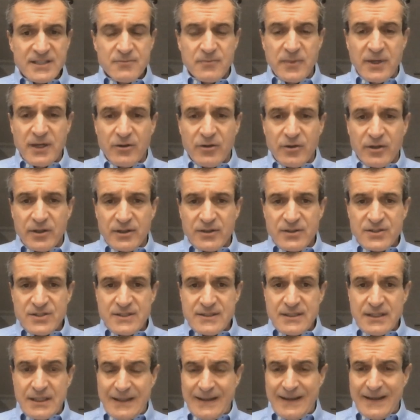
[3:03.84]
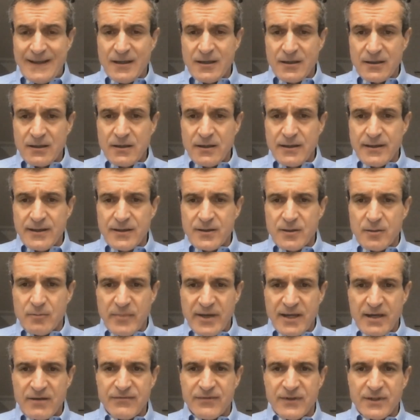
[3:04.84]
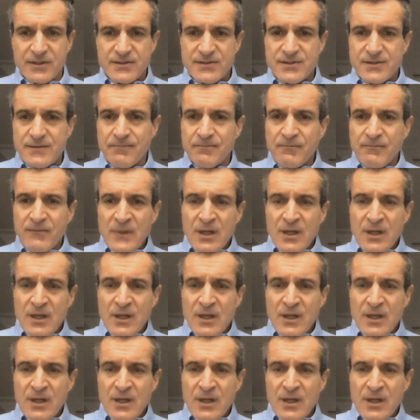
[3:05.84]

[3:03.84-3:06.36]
experienced clear clinical benefits,